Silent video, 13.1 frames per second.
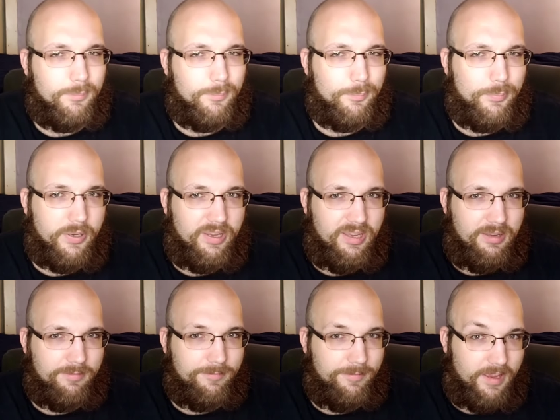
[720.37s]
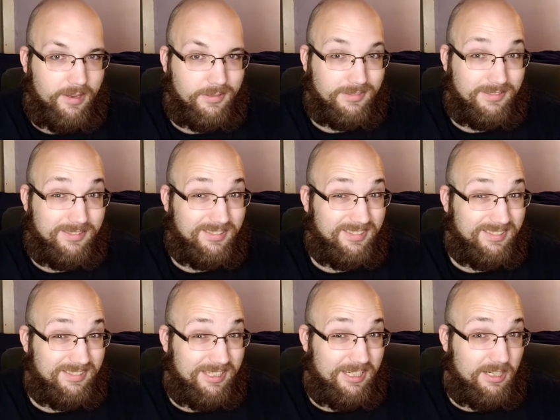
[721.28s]
but it failed
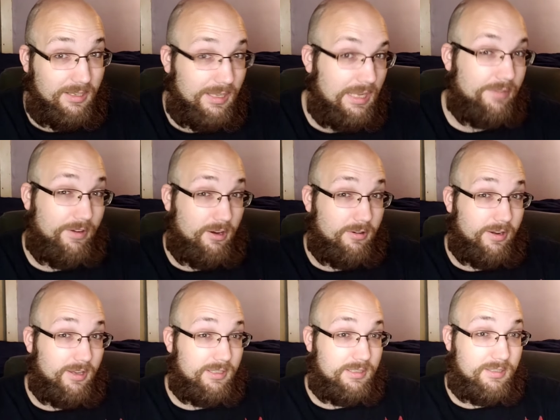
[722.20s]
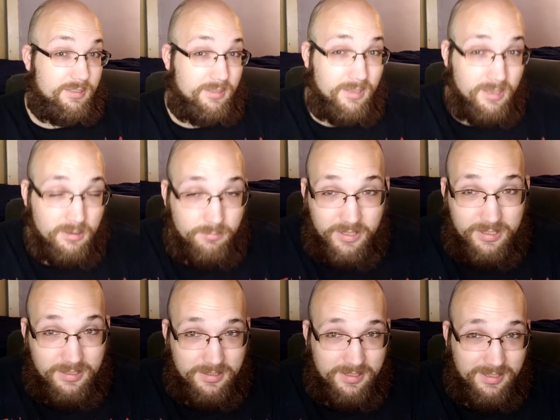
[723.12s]
in a lot of areas
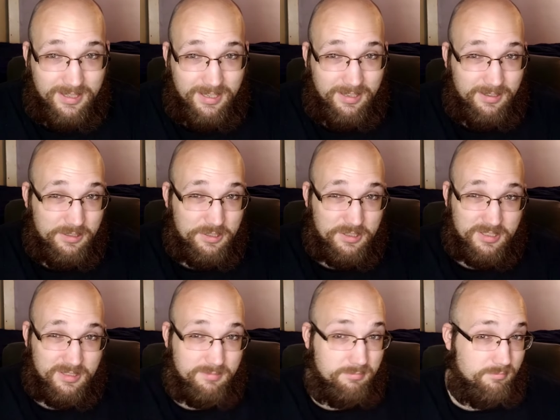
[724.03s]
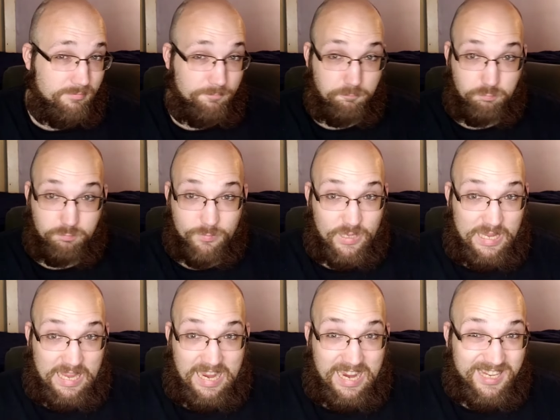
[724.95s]
because they just
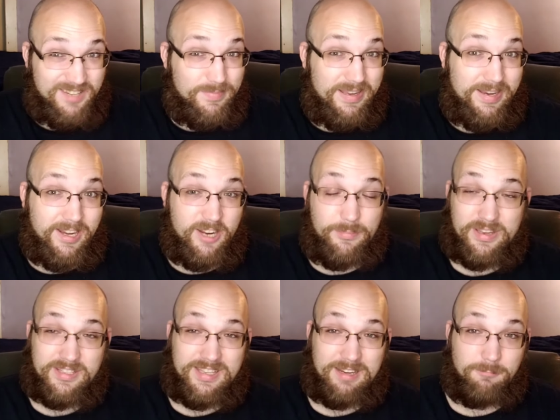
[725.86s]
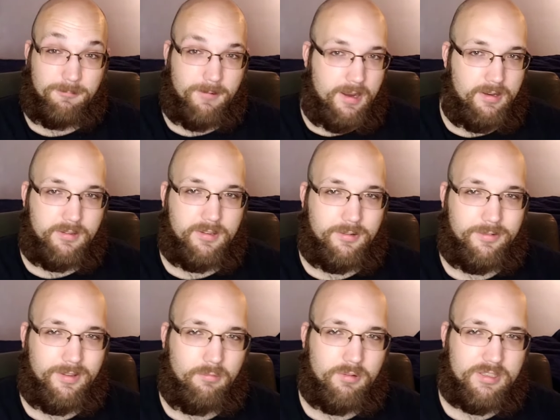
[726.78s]
had to make it up as they went. There
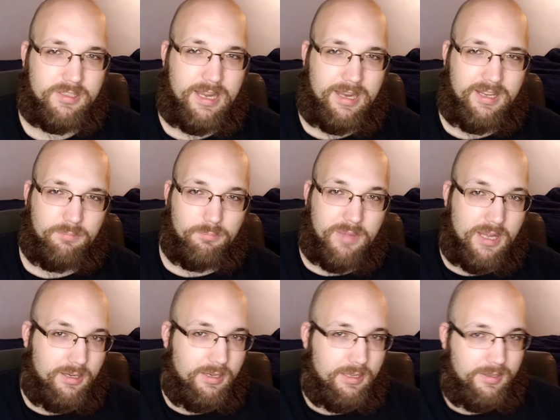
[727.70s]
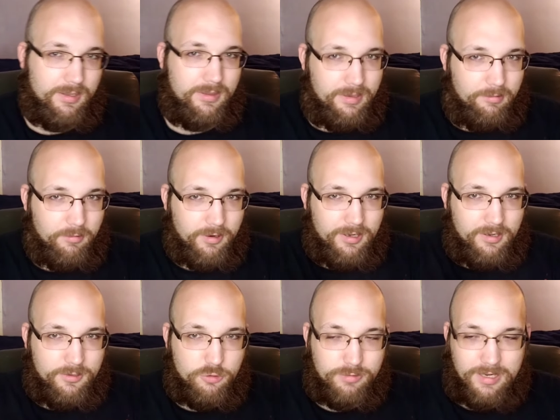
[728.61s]
really wasn't any manga that they were going
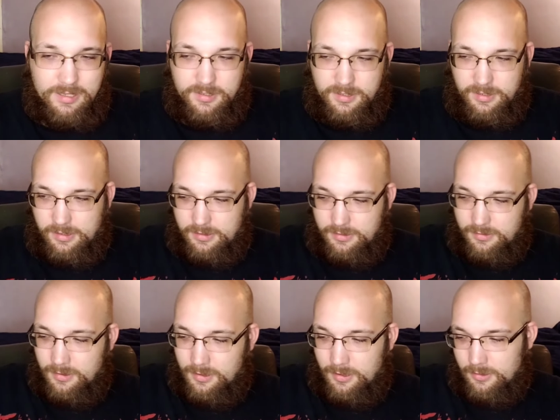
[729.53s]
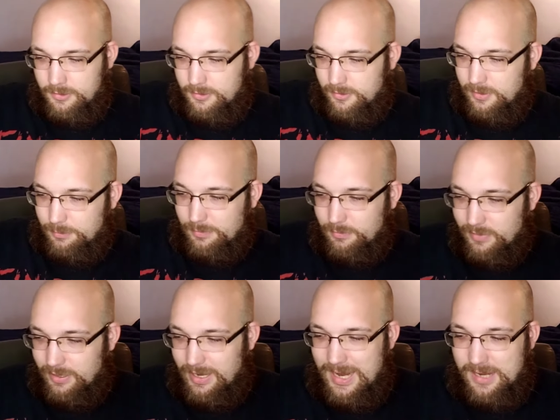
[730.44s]
to translate into
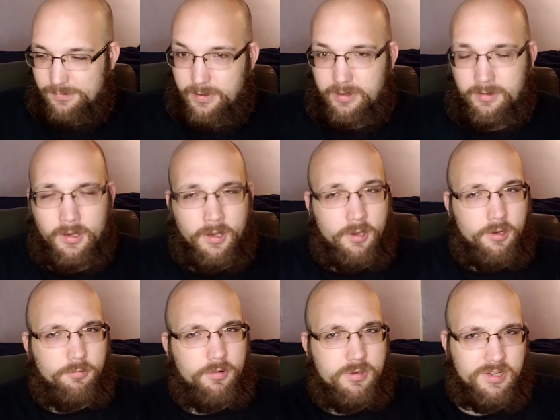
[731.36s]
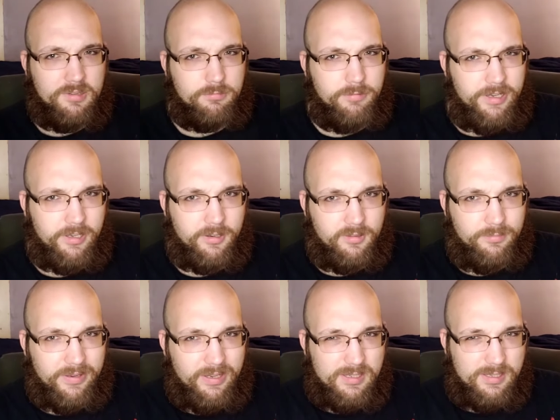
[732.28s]
the anime, which is
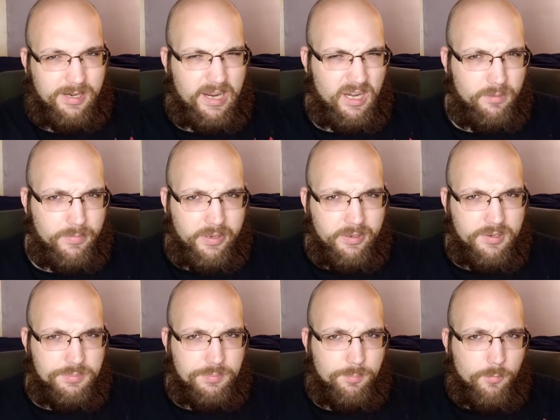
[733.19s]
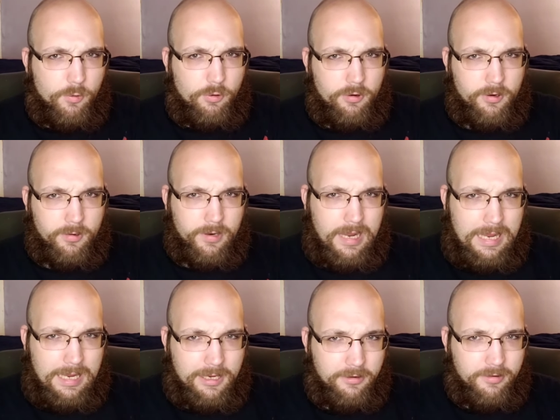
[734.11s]
weird because the anime is more
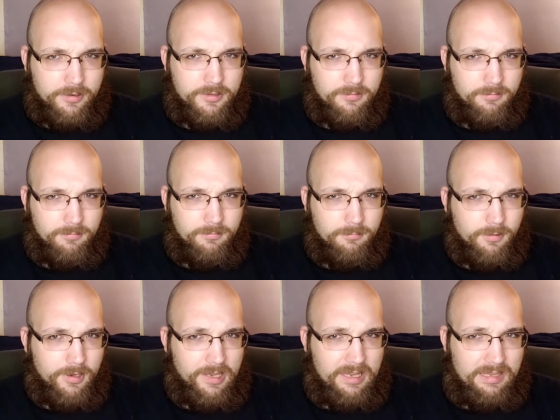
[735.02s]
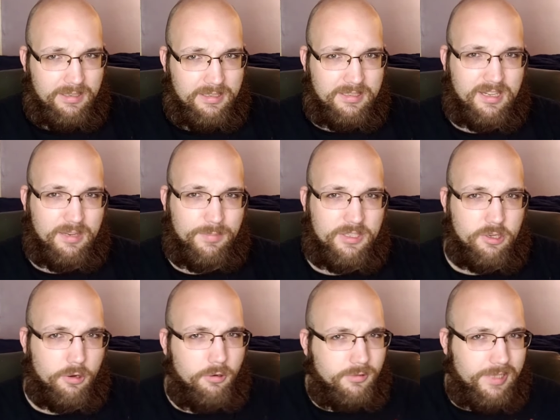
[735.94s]
accurate to what it is going to be
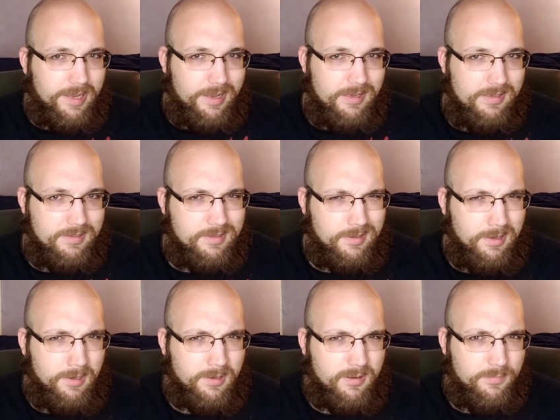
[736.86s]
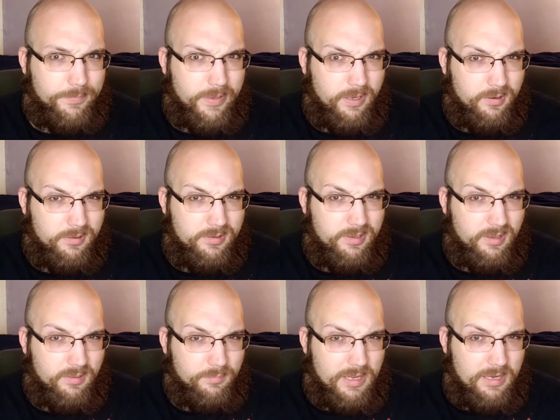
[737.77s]
told as compared to
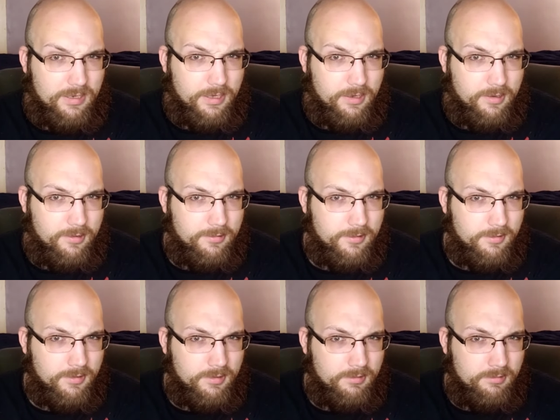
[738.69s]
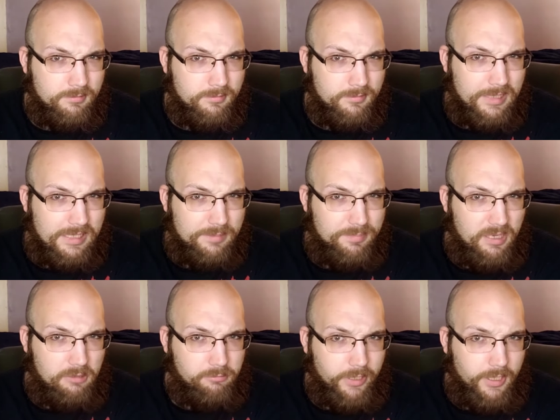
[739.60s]
the manga that's
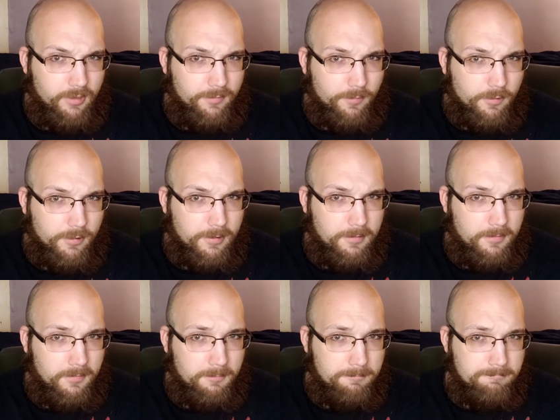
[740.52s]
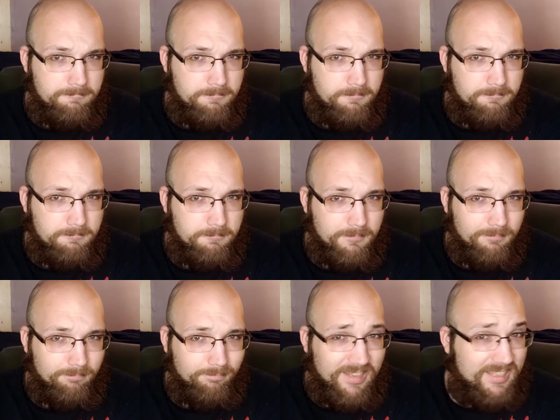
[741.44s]
being written for it.
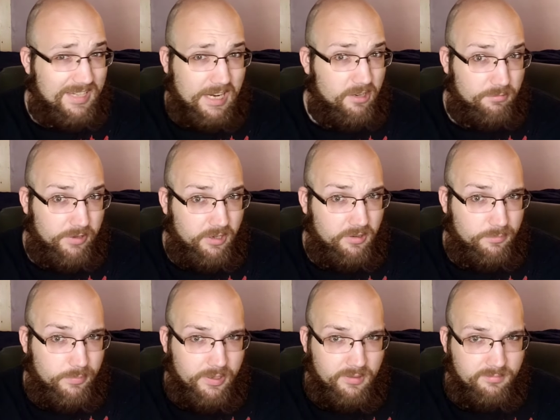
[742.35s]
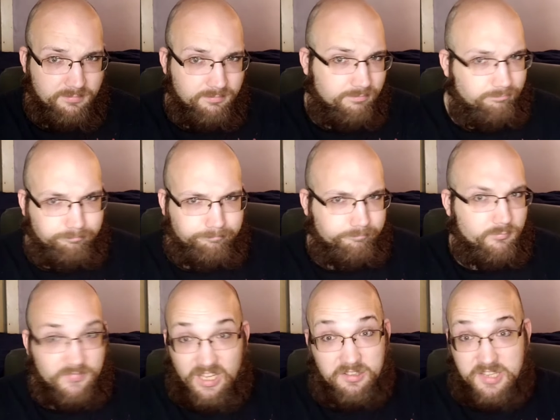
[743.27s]
It's kind of weird, but
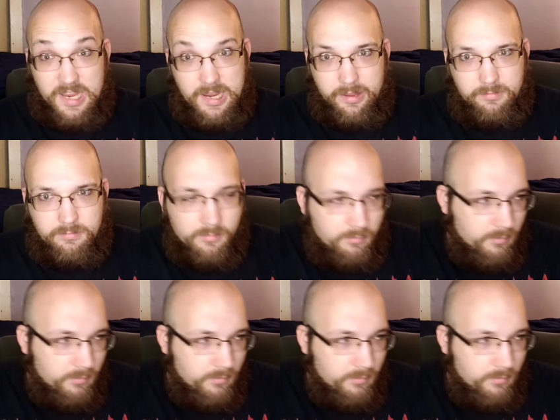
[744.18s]
I'll take it.